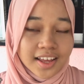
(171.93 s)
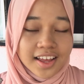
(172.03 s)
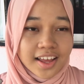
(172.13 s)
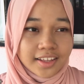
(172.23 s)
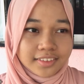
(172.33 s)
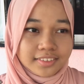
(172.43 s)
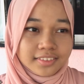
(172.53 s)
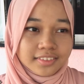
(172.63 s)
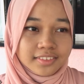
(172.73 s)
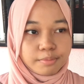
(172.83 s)

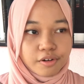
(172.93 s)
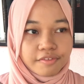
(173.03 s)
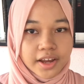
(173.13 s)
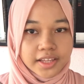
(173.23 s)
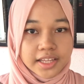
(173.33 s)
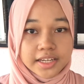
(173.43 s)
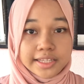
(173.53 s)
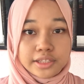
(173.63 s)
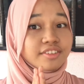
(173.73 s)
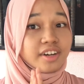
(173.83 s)
and provided the
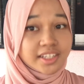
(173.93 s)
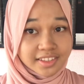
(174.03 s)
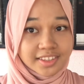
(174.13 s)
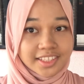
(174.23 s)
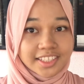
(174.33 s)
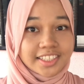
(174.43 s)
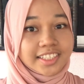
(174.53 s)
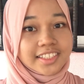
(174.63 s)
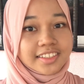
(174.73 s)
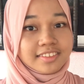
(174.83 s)
trusted
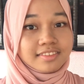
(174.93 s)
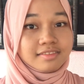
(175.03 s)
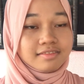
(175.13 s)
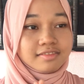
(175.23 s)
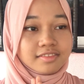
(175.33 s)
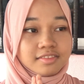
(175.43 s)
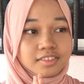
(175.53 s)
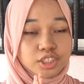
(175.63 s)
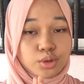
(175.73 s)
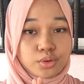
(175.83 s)

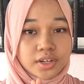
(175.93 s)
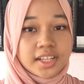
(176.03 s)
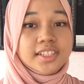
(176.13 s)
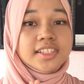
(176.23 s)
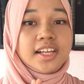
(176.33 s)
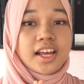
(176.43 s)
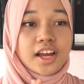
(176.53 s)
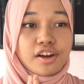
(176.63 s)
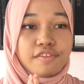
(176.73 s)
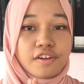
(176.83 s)
theories
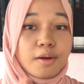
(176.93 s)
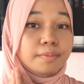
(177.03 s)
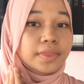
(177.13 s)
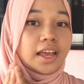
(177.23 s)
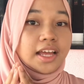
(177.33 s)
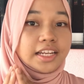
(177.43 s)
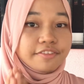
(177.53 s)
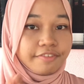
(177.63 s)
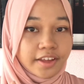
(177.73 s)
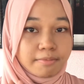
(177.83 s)
from the
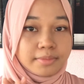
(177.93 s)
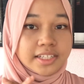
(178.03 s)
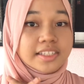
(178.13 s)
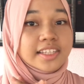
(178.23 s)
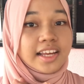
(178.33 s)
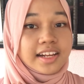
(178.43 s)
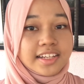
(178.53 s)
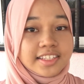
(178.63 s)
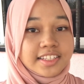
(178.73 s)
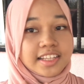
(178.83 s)
famous
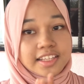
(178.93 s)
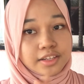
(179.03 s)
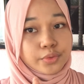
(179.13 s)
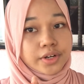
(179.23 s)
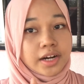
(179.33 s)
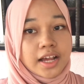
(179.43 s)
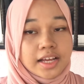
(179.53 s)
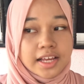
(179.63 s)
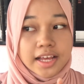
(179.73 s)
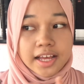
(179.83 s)
psychologists in the world,
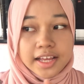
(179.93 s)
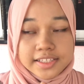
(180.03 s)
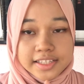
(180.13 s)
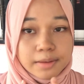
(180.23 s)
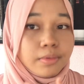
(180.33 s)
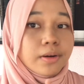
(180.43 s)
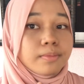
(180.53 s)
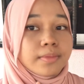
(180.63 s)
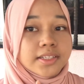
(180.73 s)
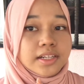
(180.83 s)
as
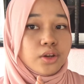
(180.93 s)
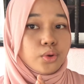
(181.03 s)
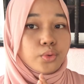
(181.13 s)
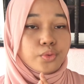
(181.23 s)
Abraham Maslow